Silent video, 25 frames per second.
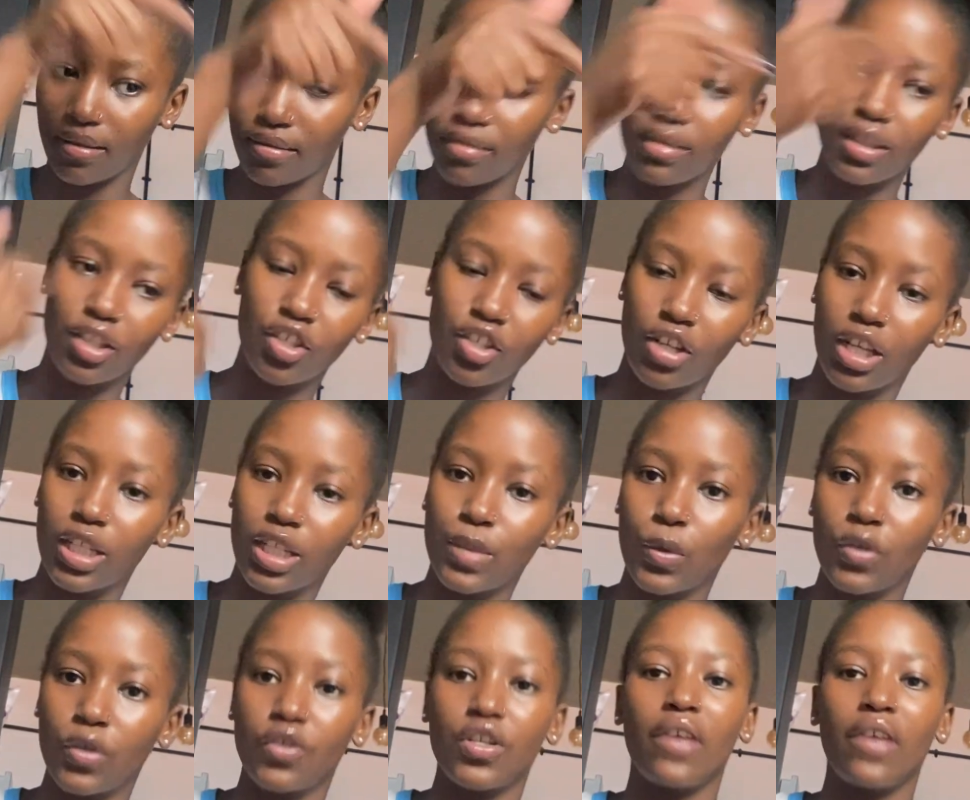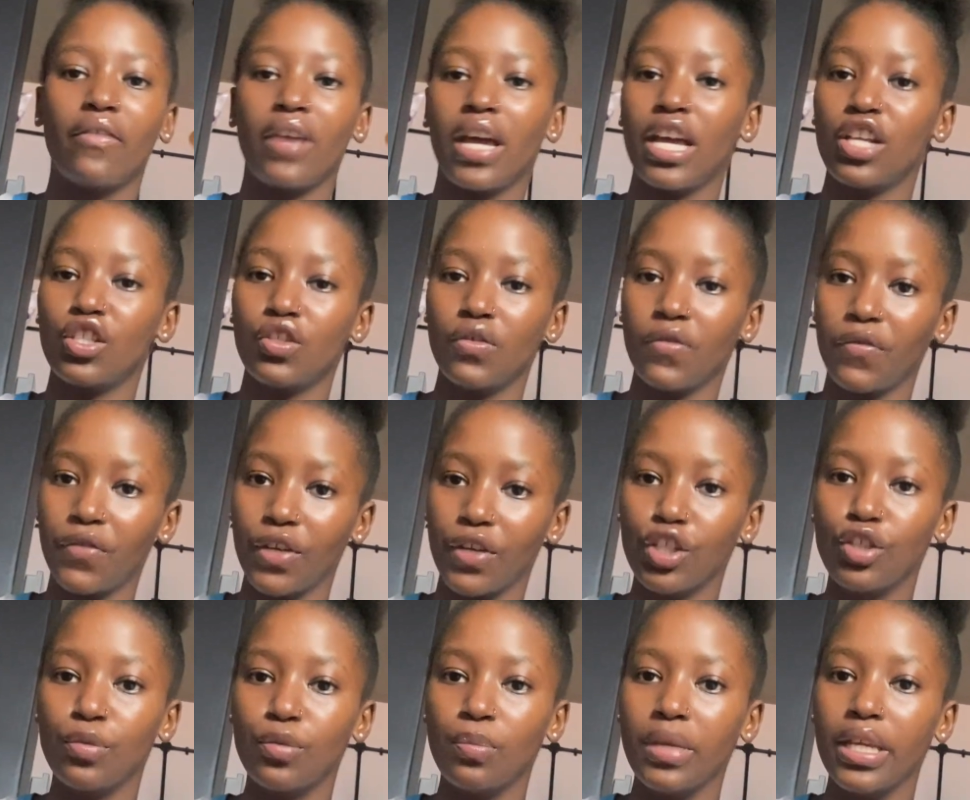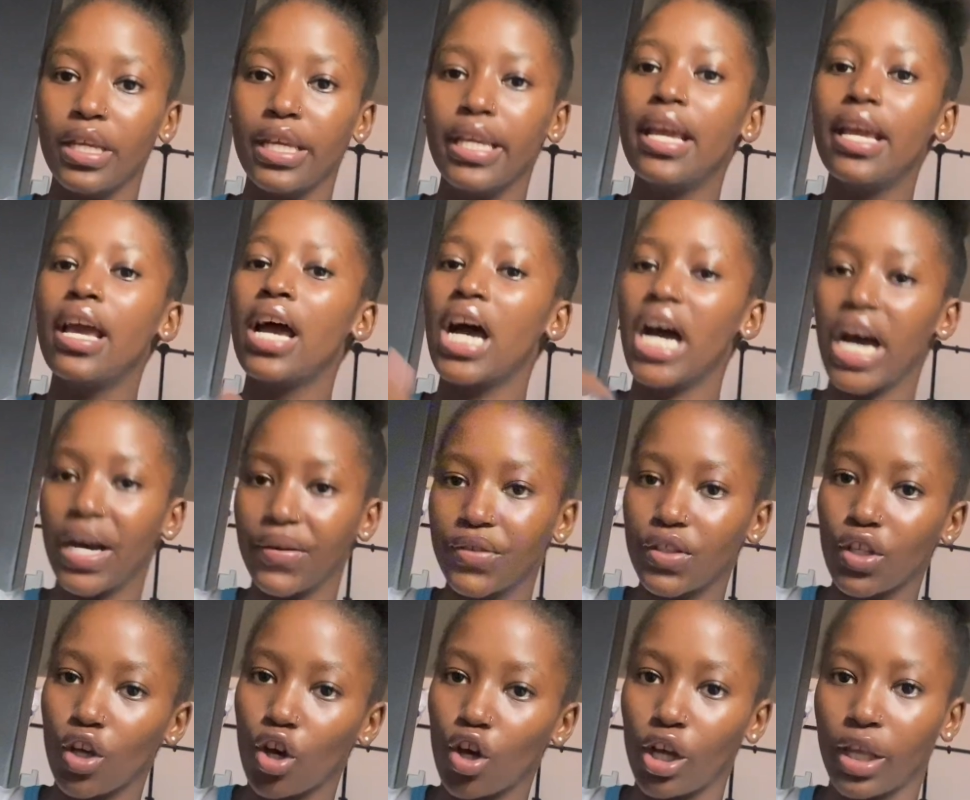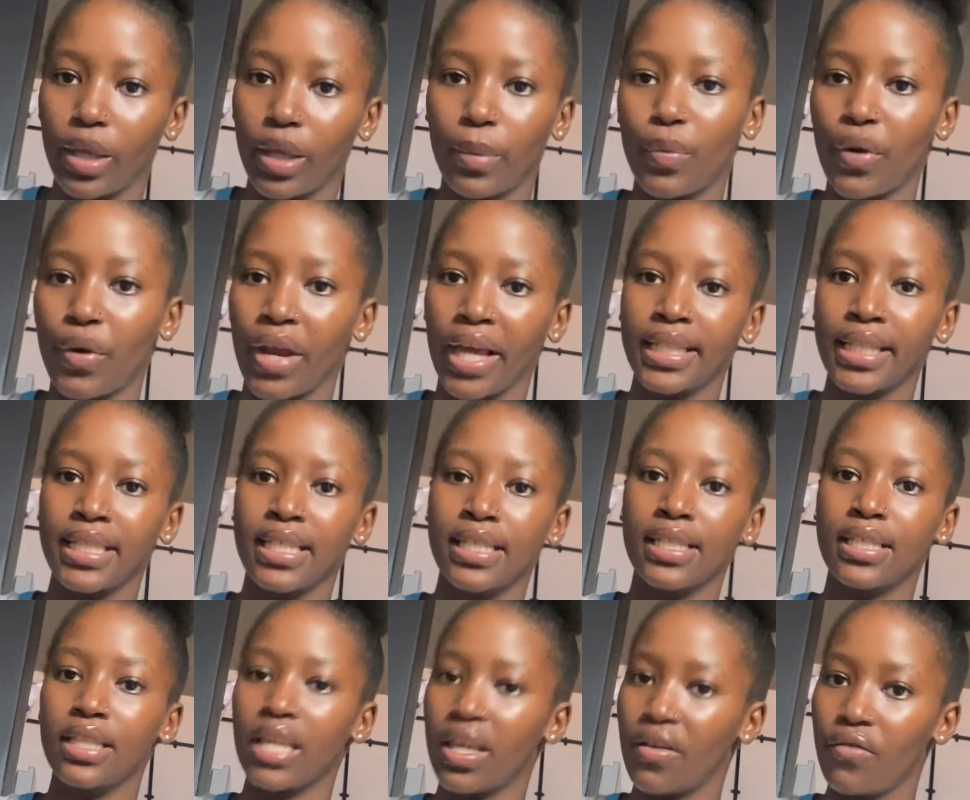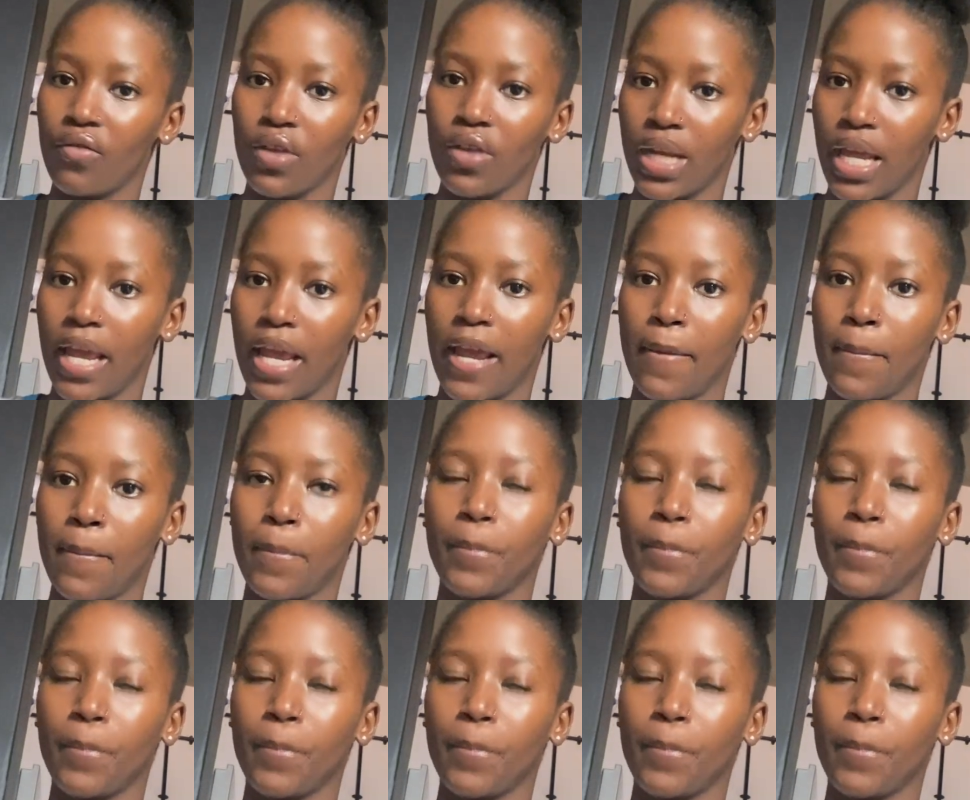the transport driver had to fetch me after hockey practice every day.